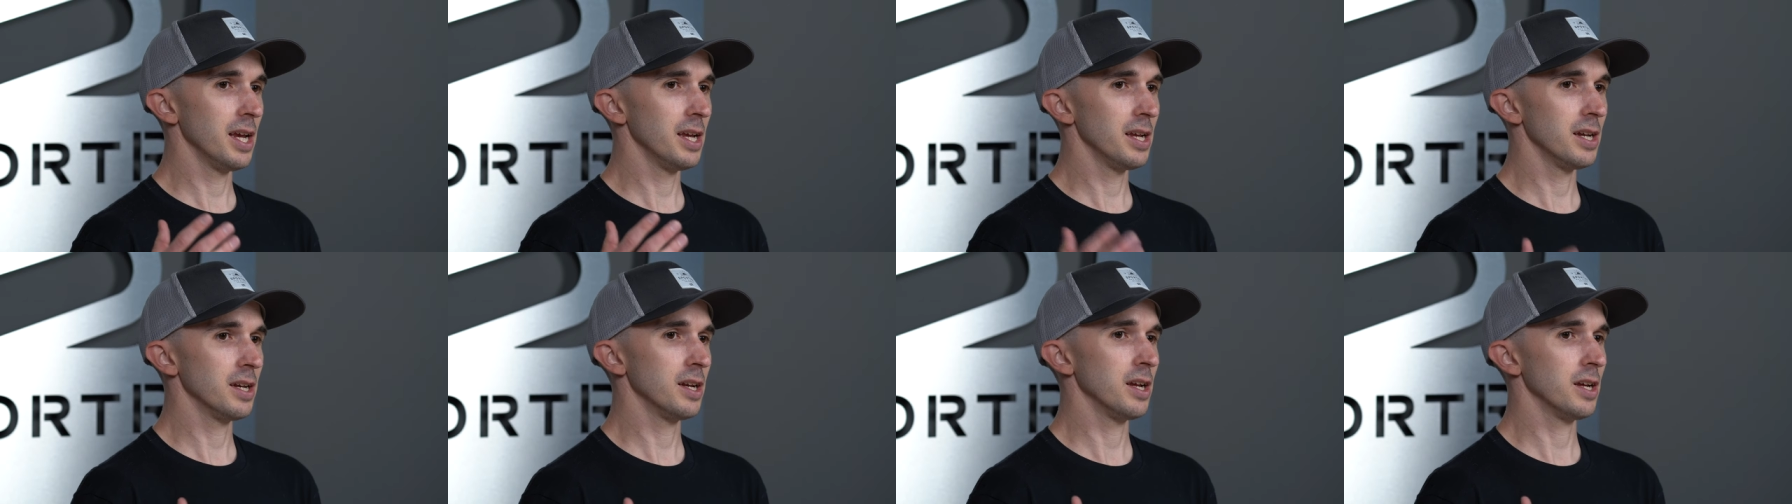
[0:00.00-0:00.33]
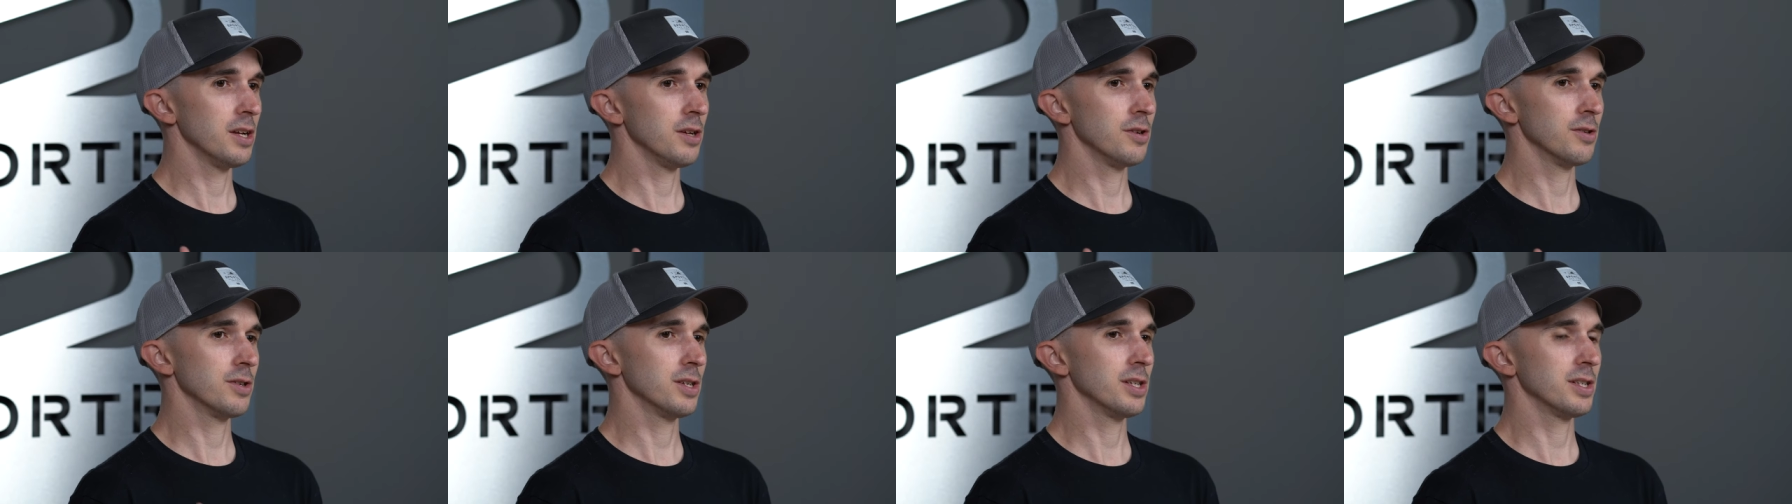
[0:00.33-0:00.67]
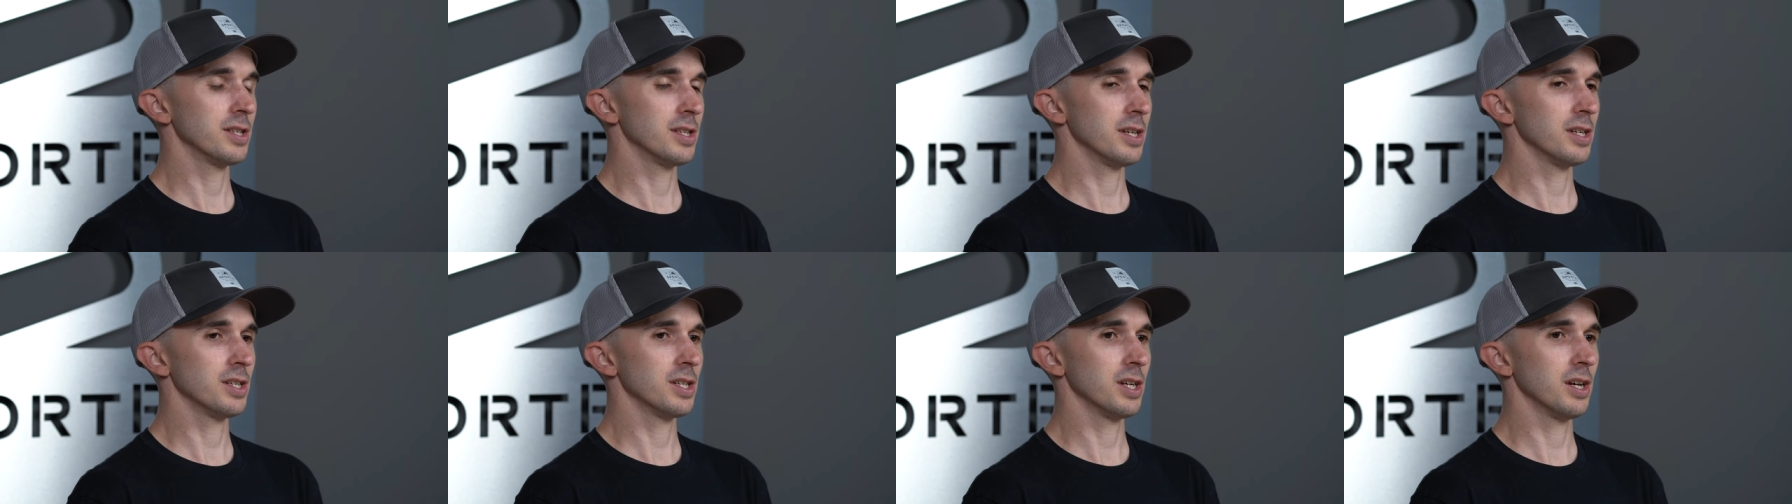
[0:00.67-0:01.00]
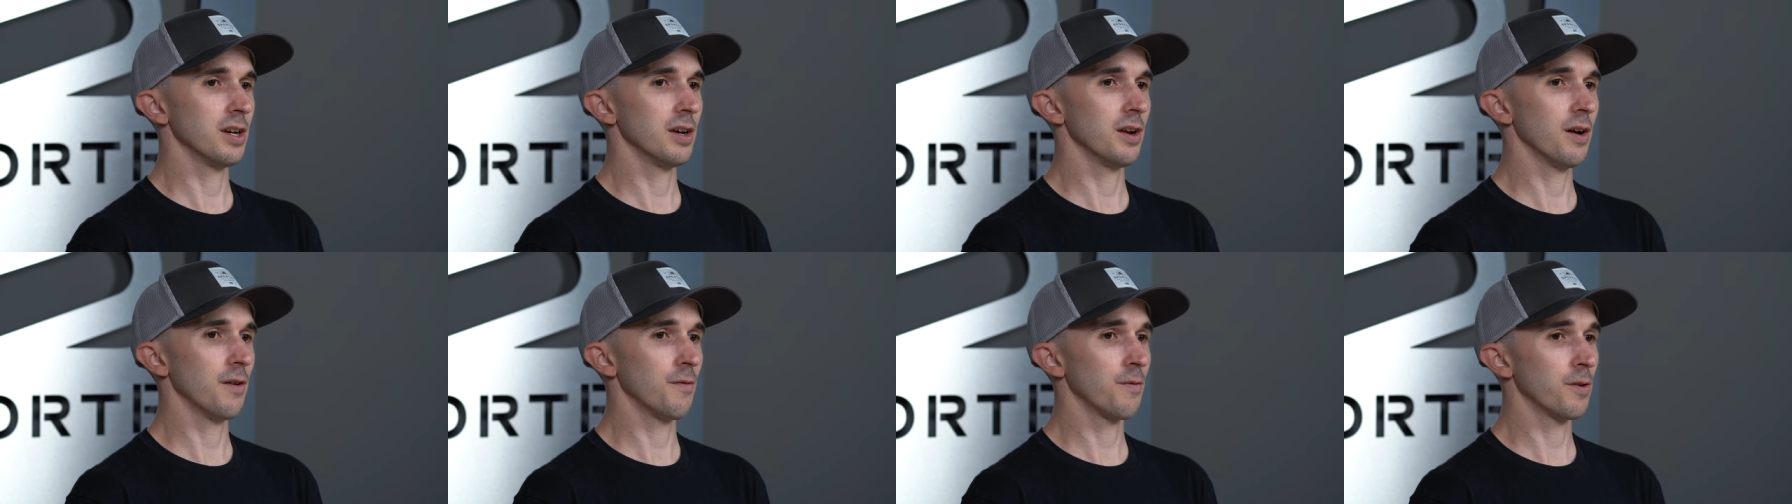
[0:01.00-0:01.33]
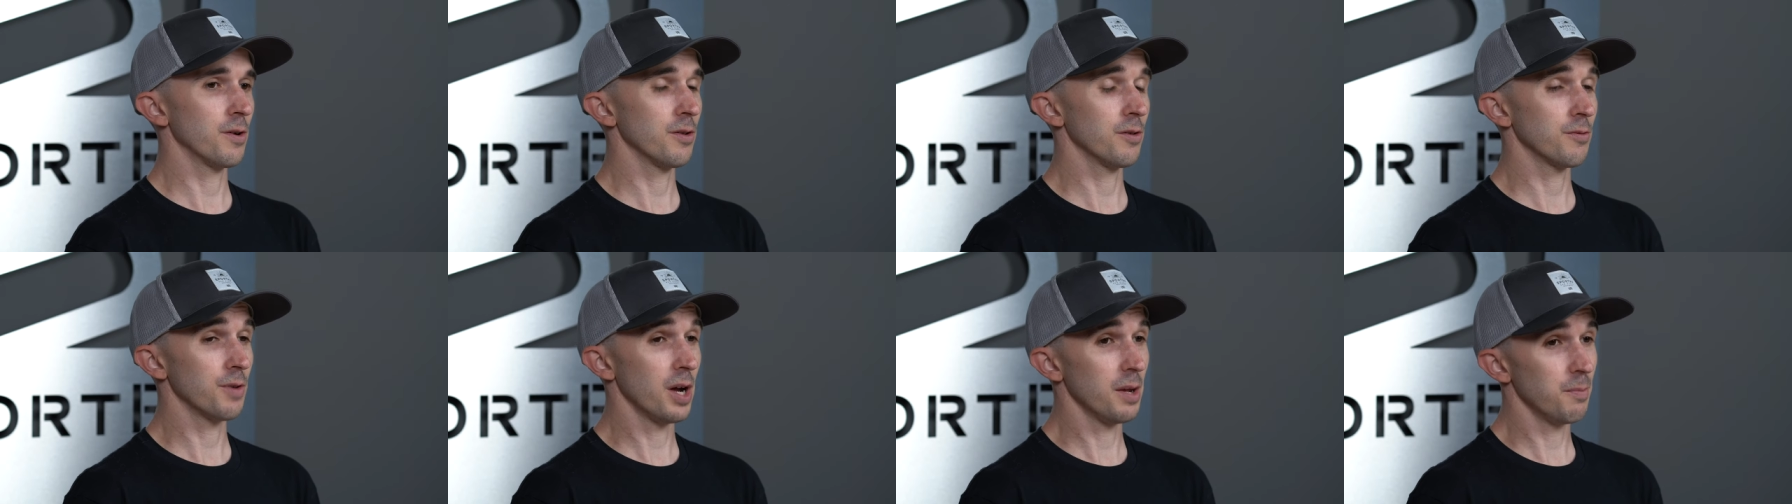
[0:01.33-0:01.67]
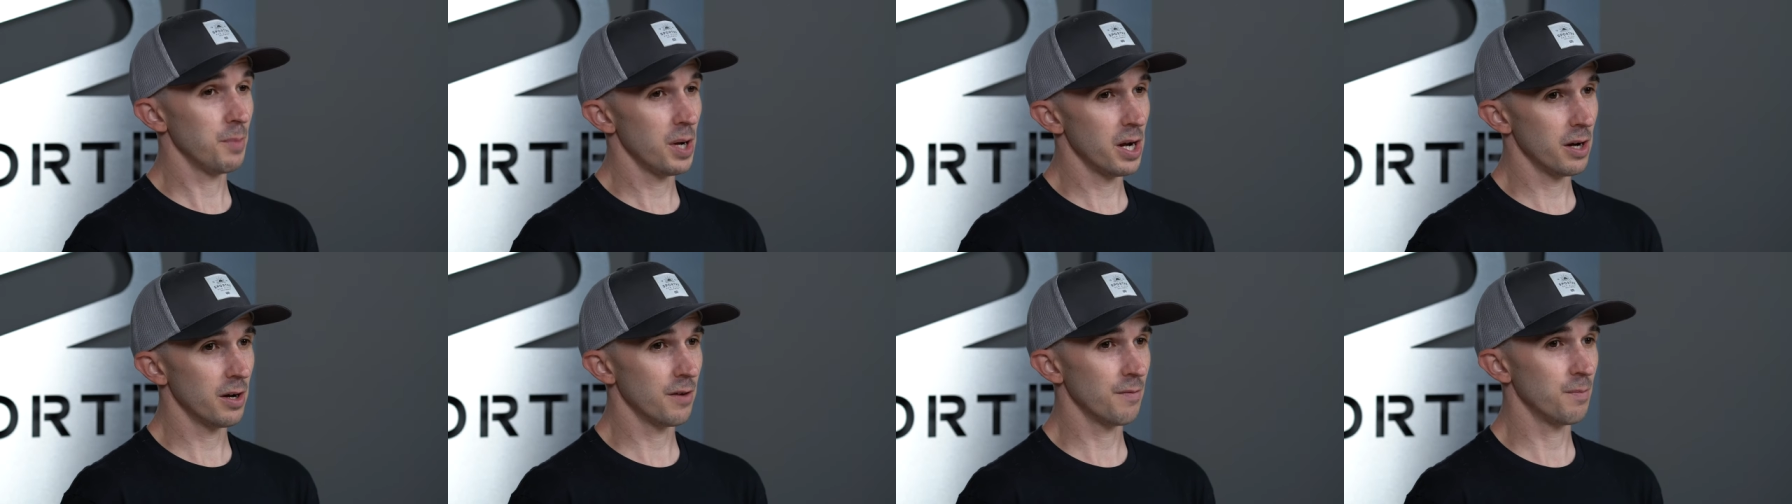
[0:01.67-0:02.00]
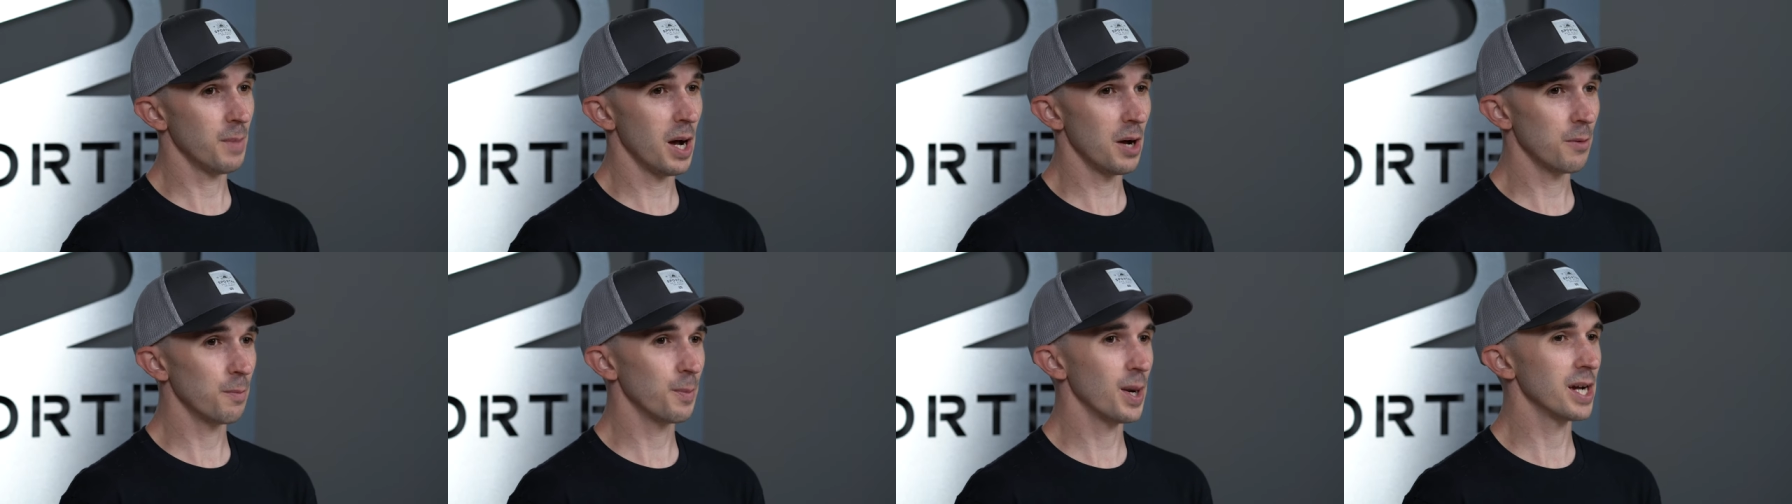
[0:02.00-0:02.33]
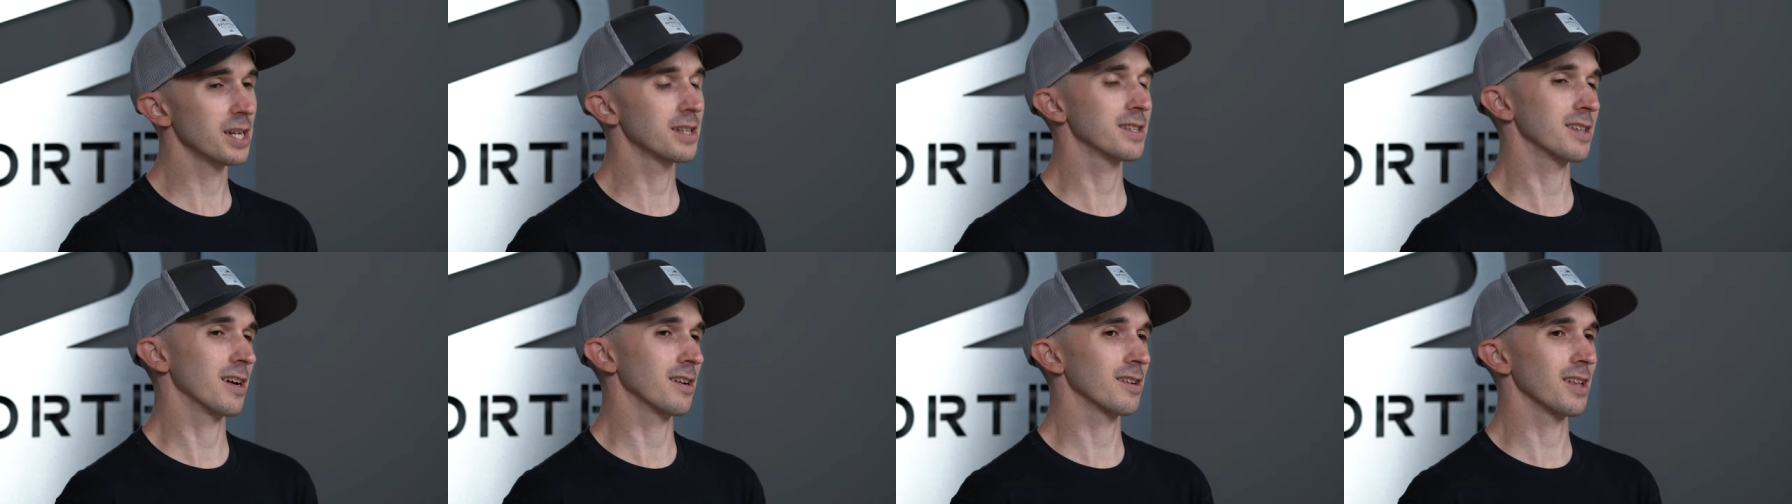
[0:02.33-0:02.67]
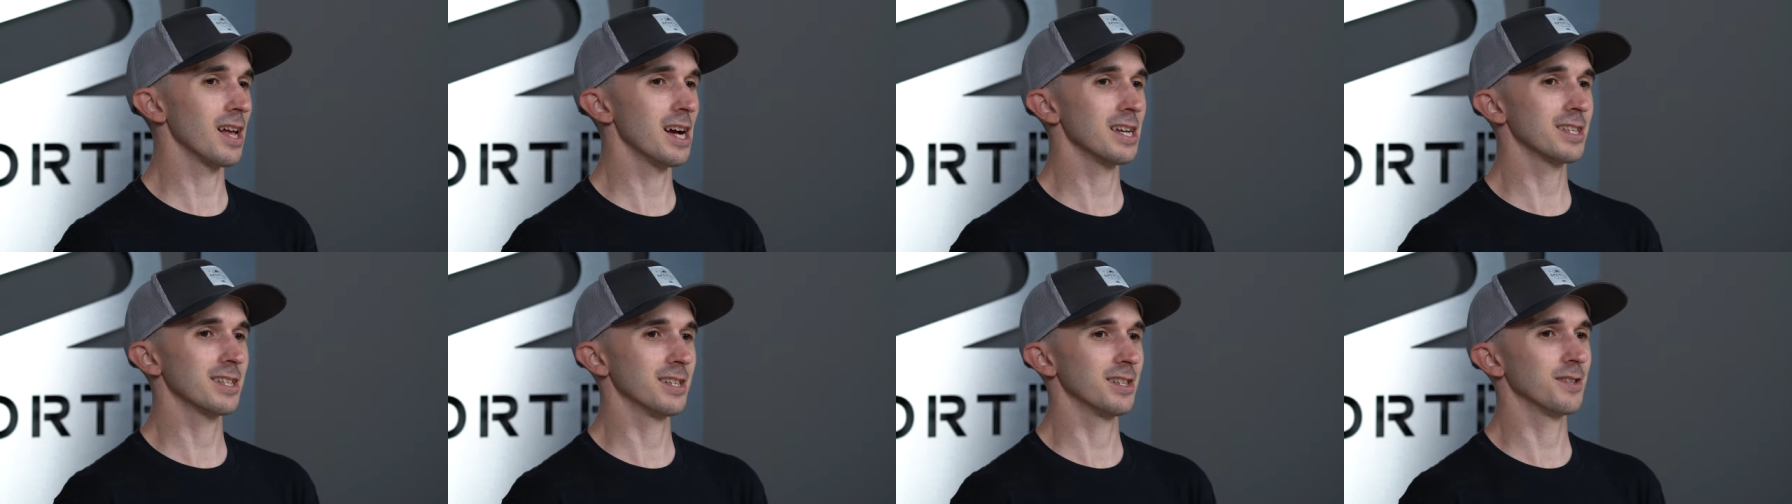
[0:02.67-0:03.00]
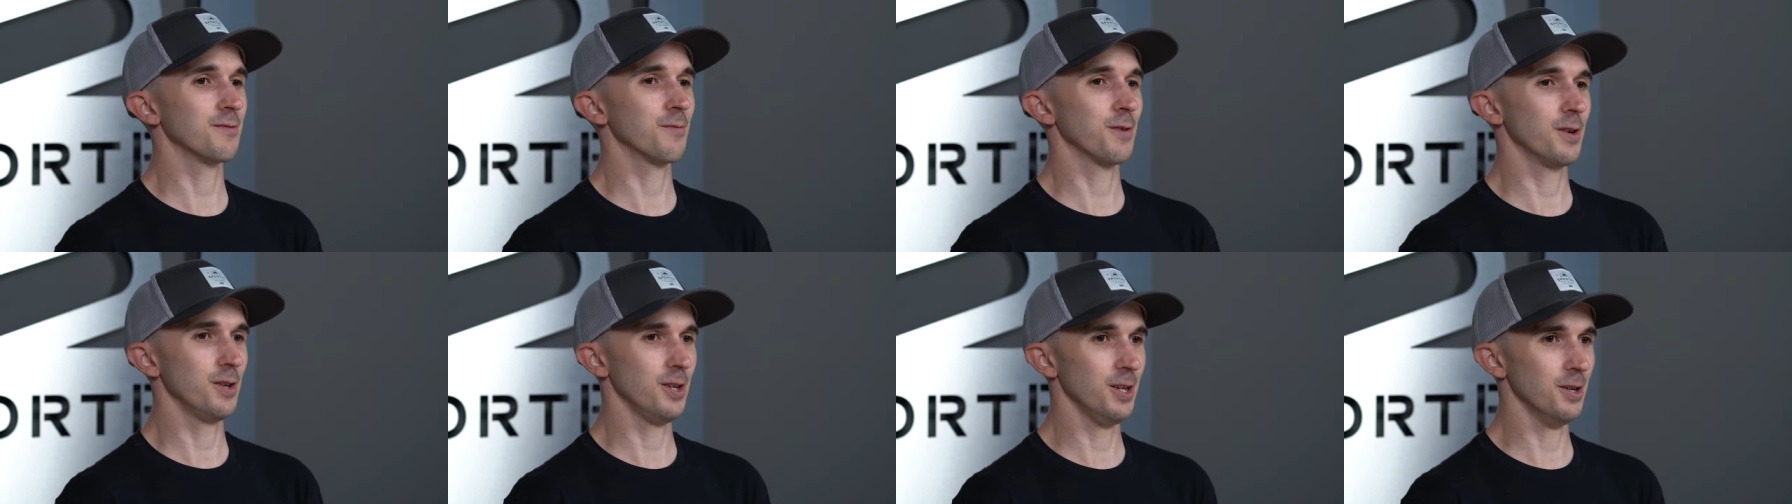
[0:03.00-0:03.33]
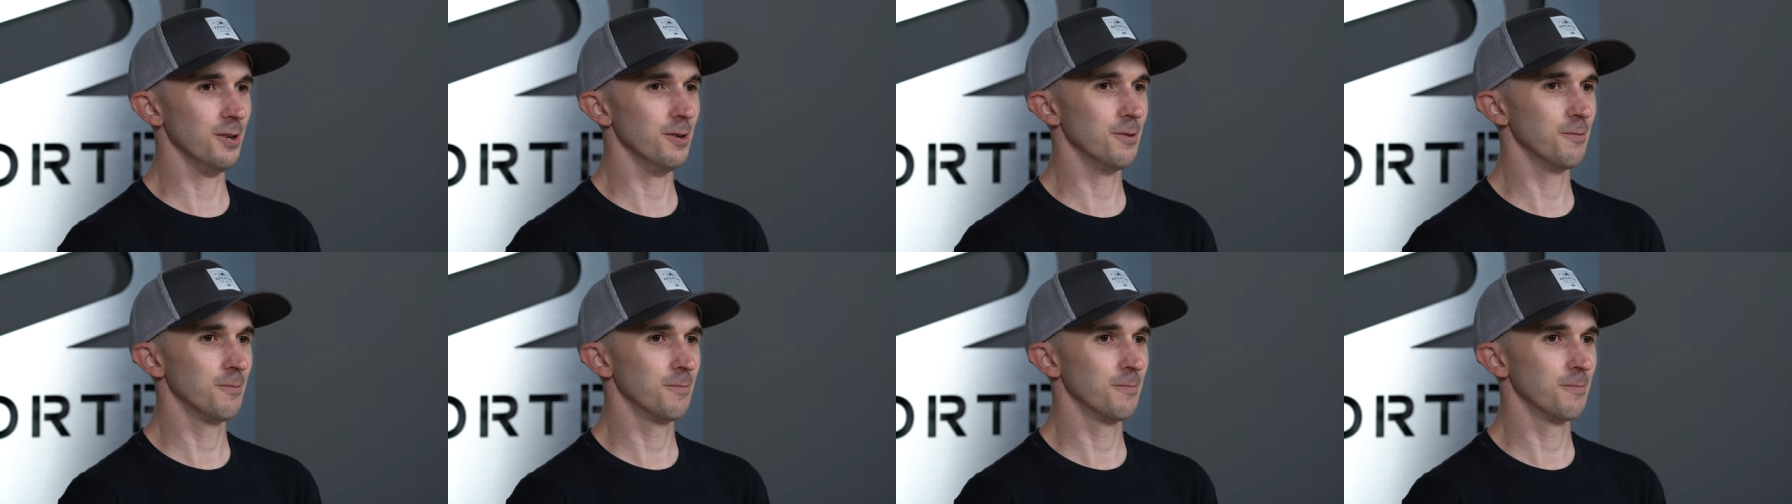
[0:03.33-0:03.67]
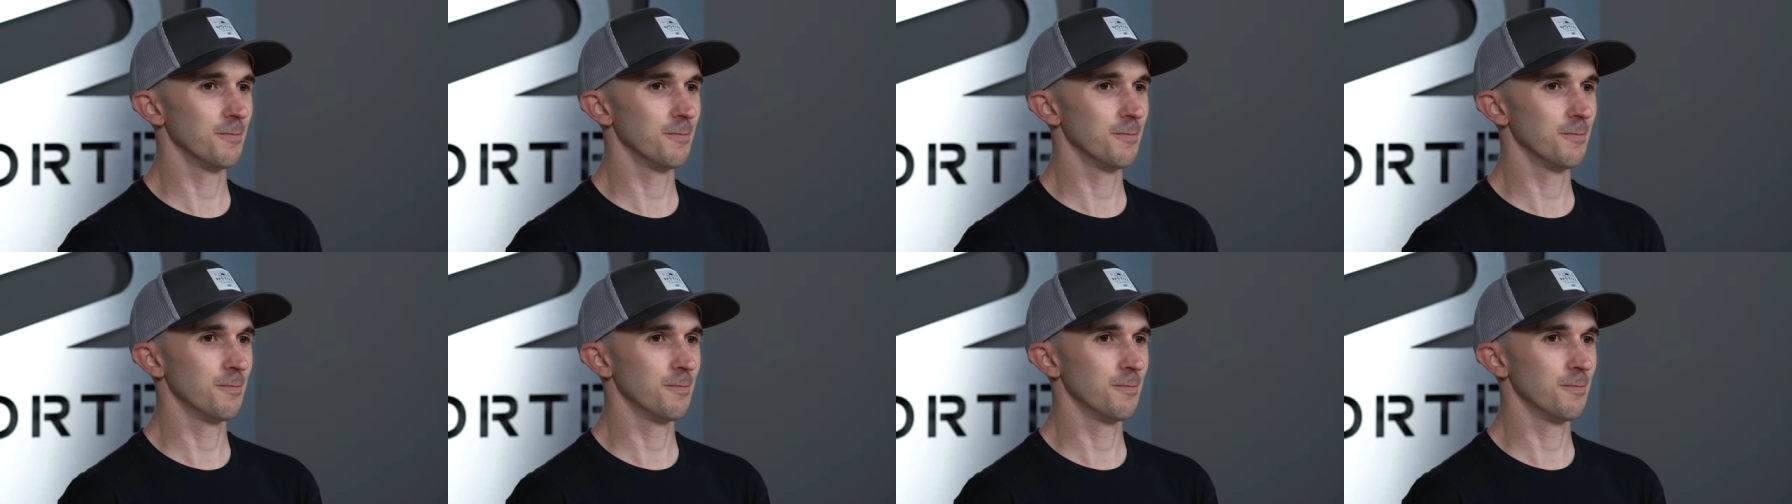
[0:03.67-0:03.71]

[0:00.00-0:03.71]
in your decision for the right pair of mountain bike sunglasses for you.